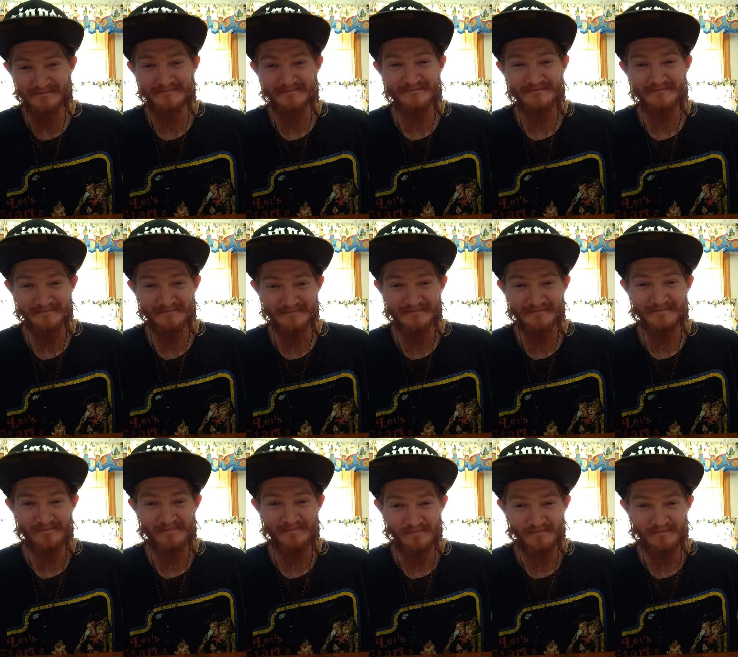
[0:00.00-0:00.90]

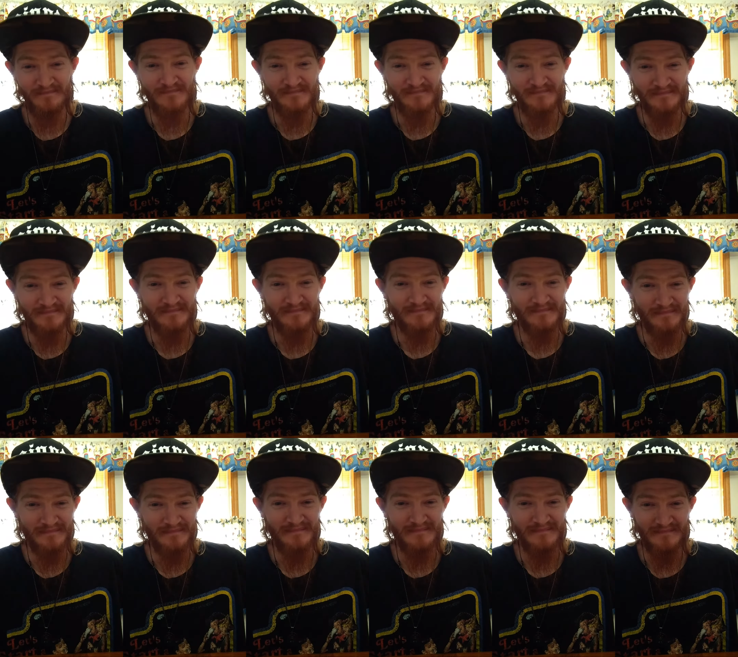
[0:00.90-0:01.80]

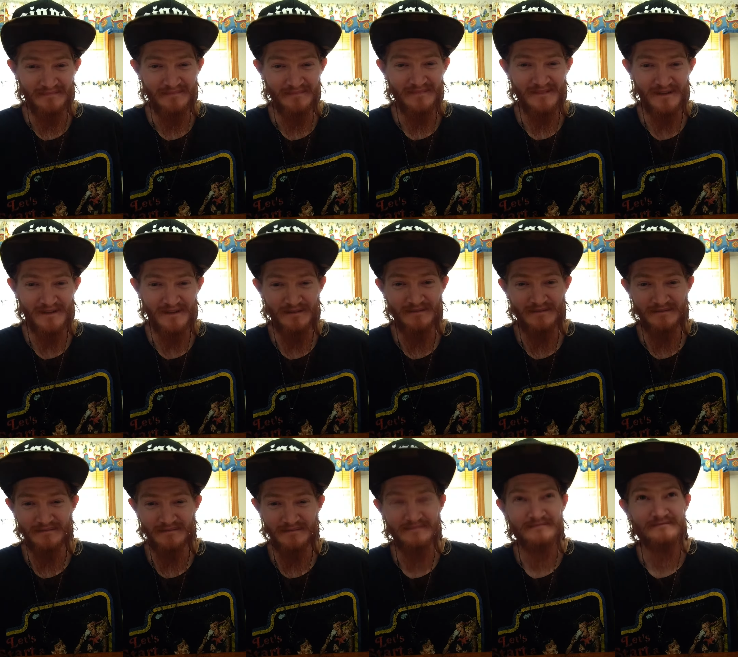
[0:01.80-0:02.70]

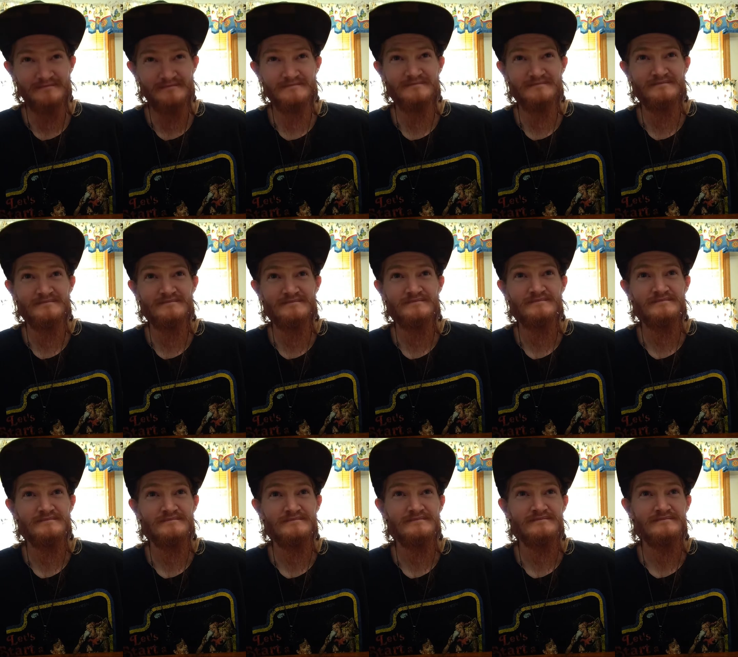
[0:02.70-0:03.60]

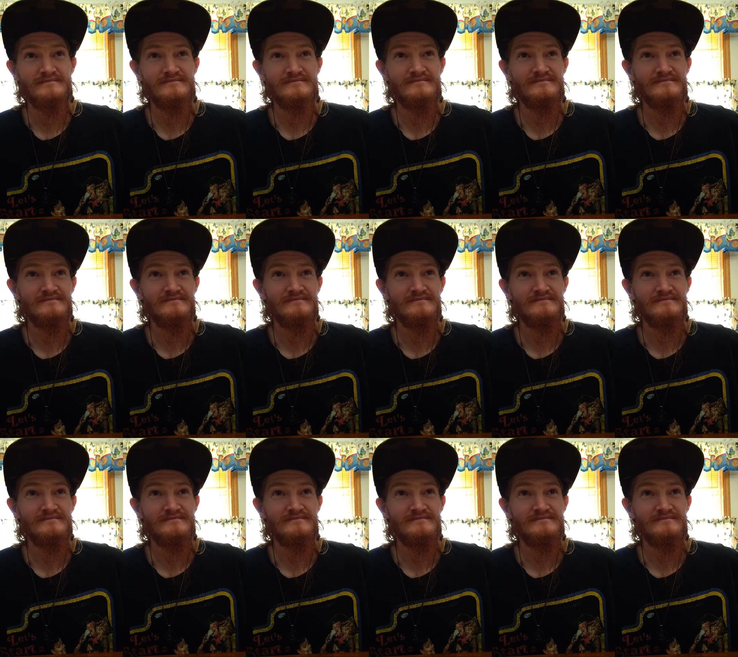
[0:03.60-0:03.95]
Nothing is said.